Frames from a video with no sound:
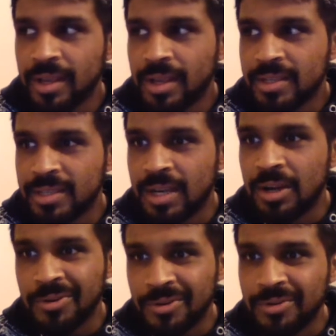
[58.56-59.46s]

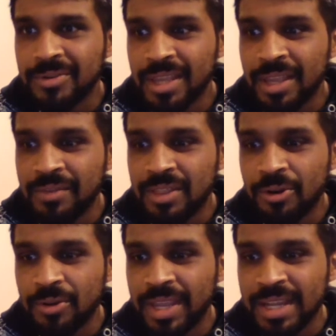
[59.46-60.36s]
So, even
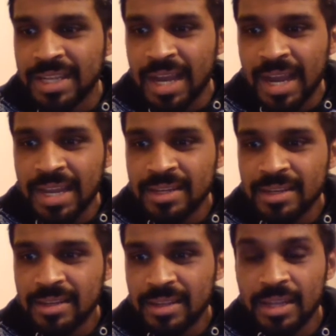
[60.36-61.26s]
though he died,
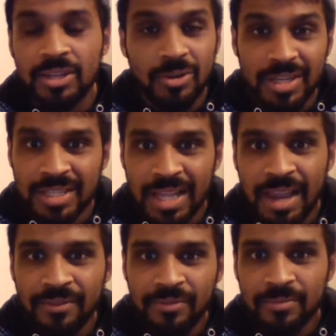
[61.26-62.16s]
it took his
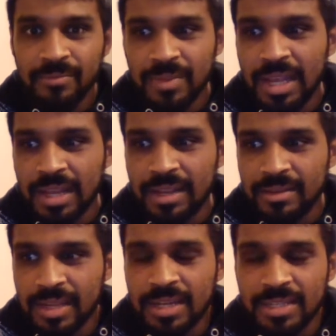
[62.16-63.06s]
life, like,
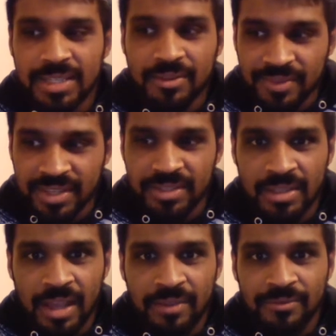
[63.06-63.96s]
he had to sacrifice his life